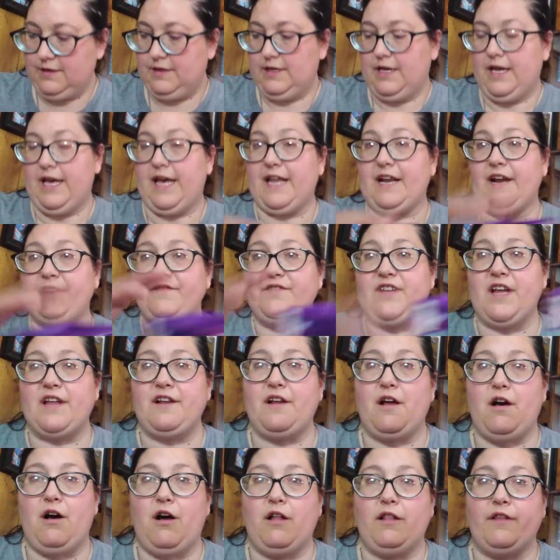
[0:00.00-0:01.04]
And I've done
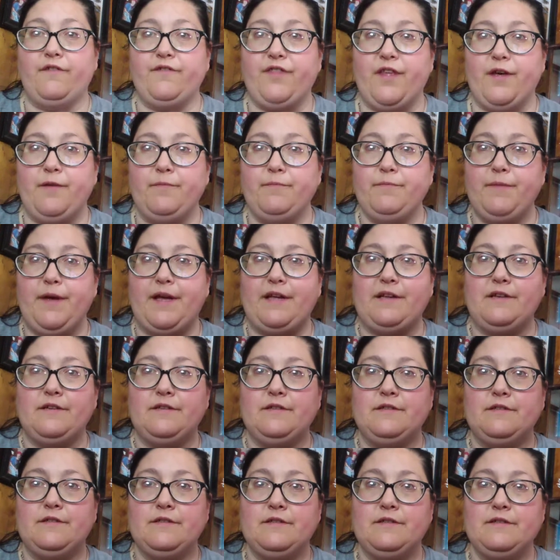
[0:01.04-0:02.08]
all of them, but
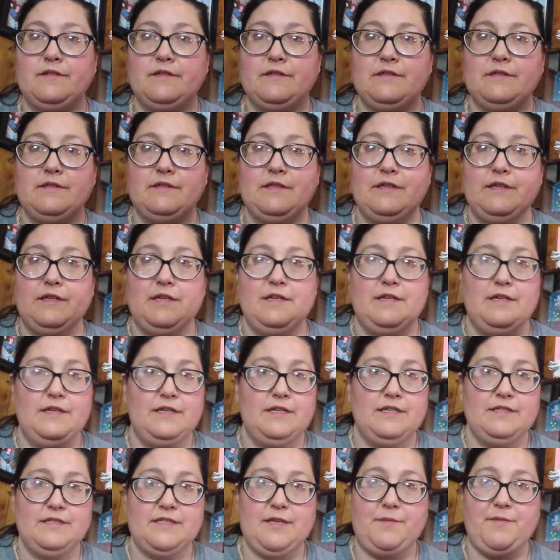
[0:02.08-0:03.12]

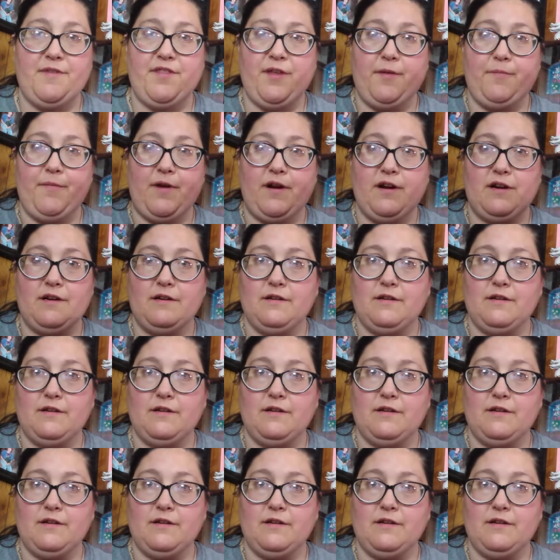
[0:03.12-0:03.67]
some of them are